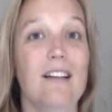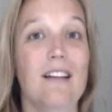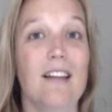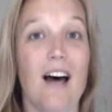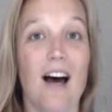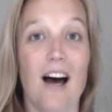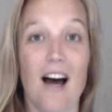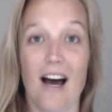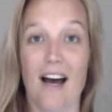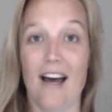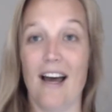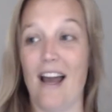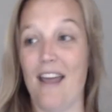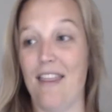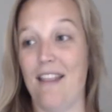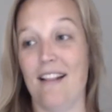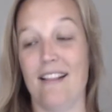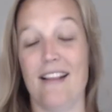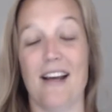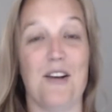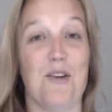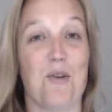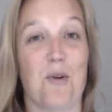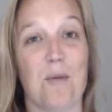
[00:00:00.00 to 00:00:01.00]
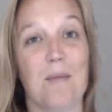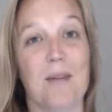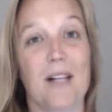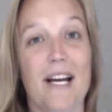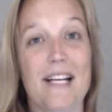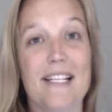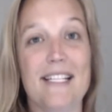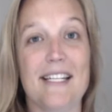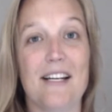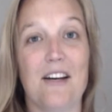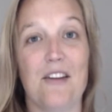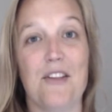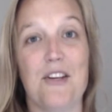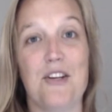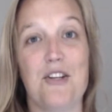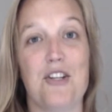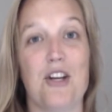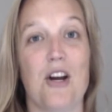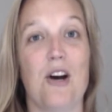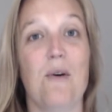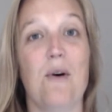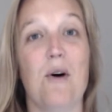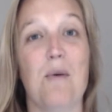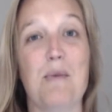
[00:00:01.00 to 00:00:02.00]
I think that normalizes it on the
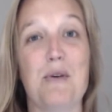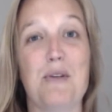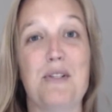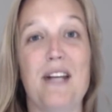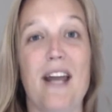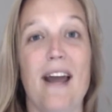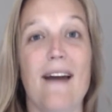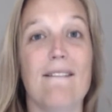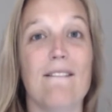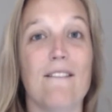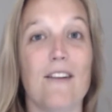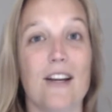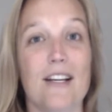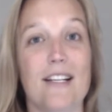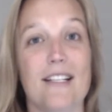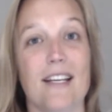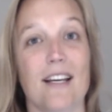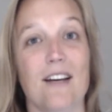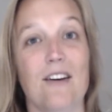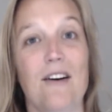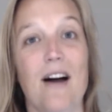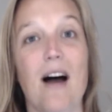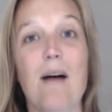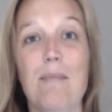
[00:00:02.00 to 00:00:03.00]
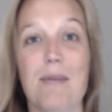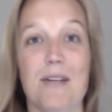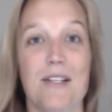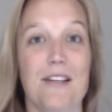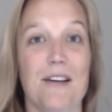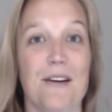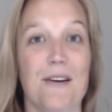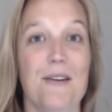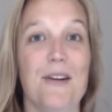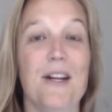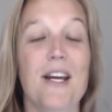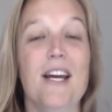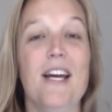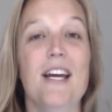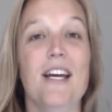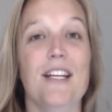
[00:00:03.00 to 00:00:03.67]
show almost every single episode.